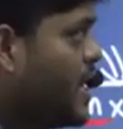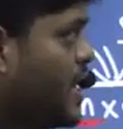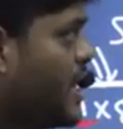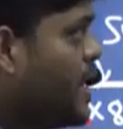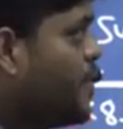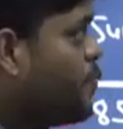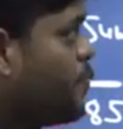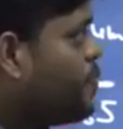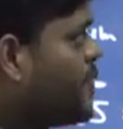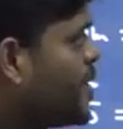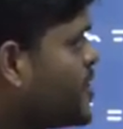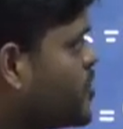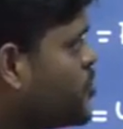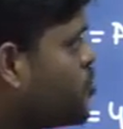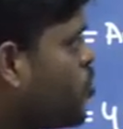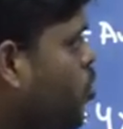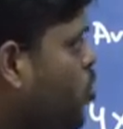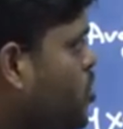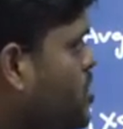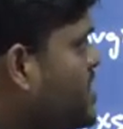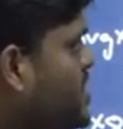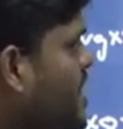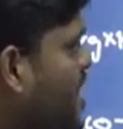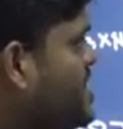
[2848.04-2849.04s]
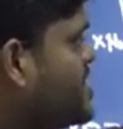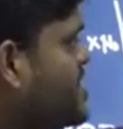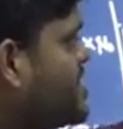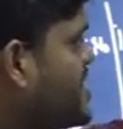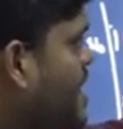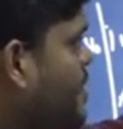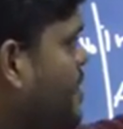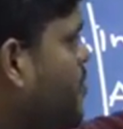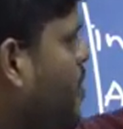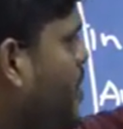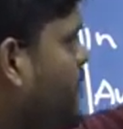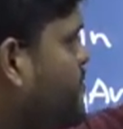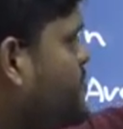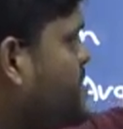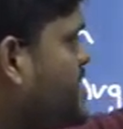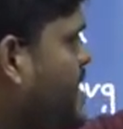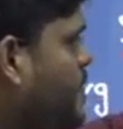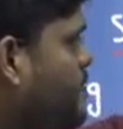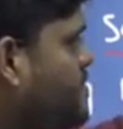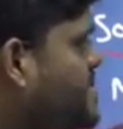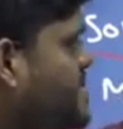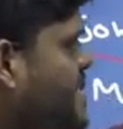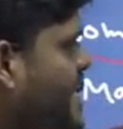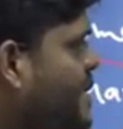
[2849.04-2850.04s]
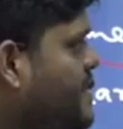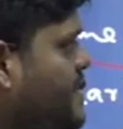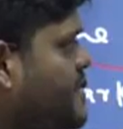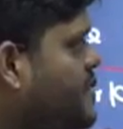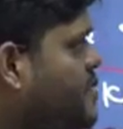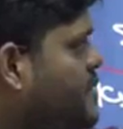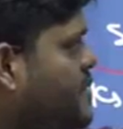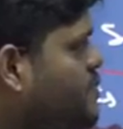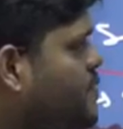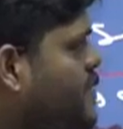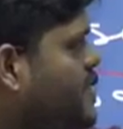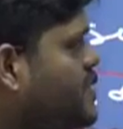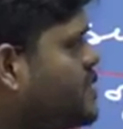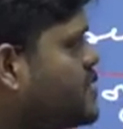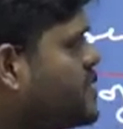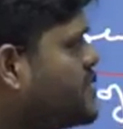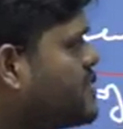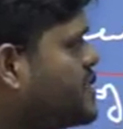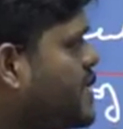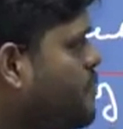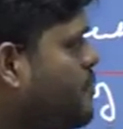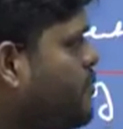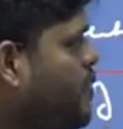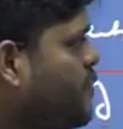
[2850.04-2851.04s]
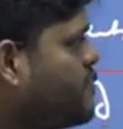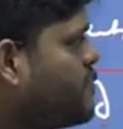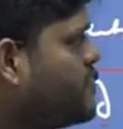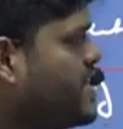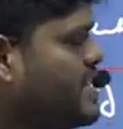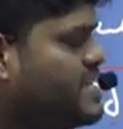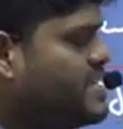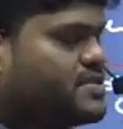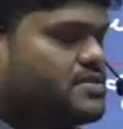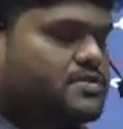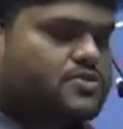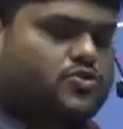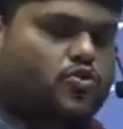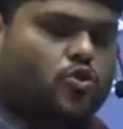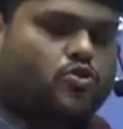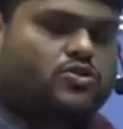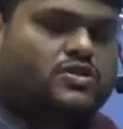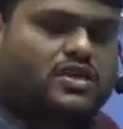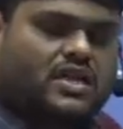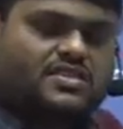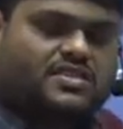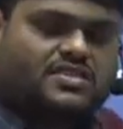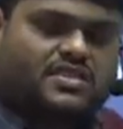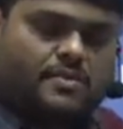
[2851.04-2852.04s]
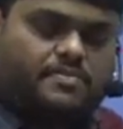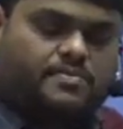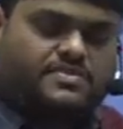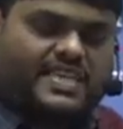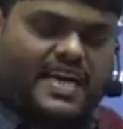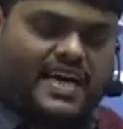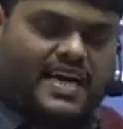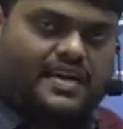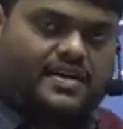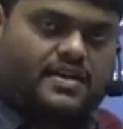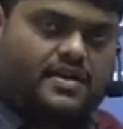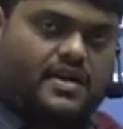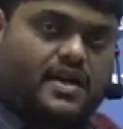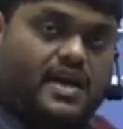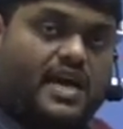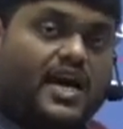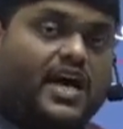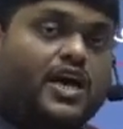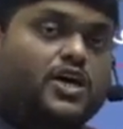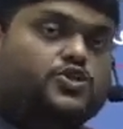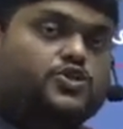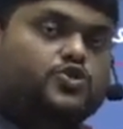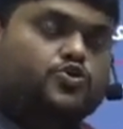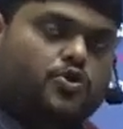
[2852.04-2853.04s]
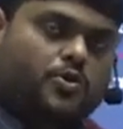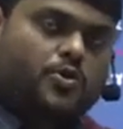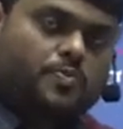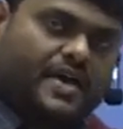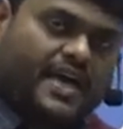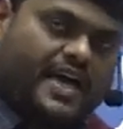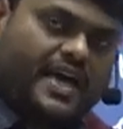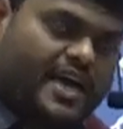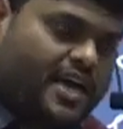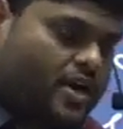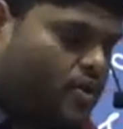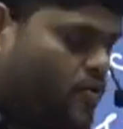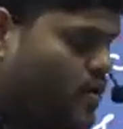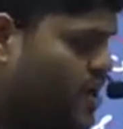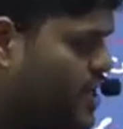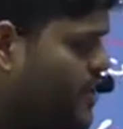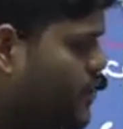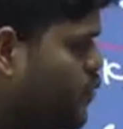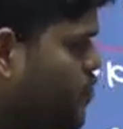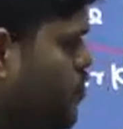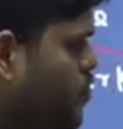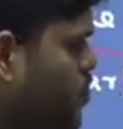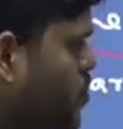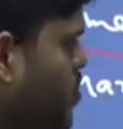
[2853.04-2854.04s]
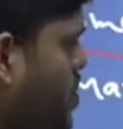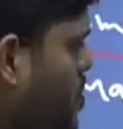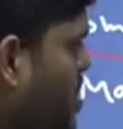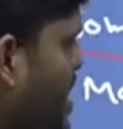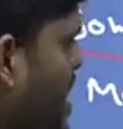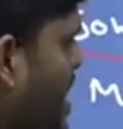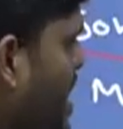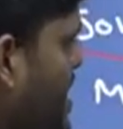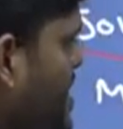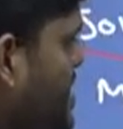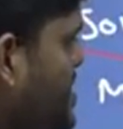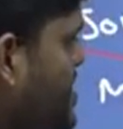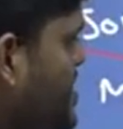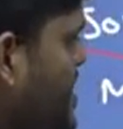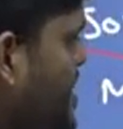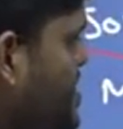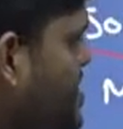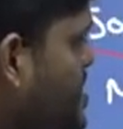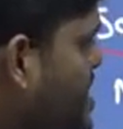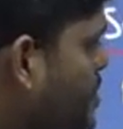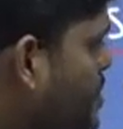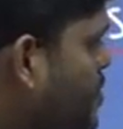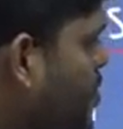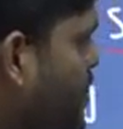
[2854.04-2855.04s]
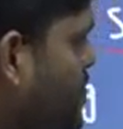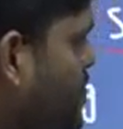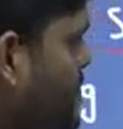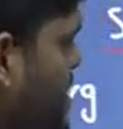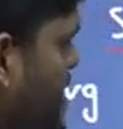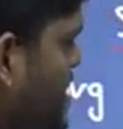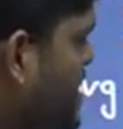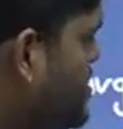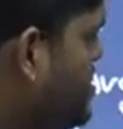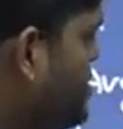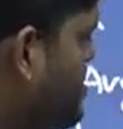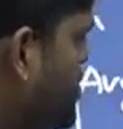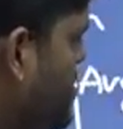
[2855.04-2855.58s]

The total sum of subject, the sum of these total subject should be equal to the sum of these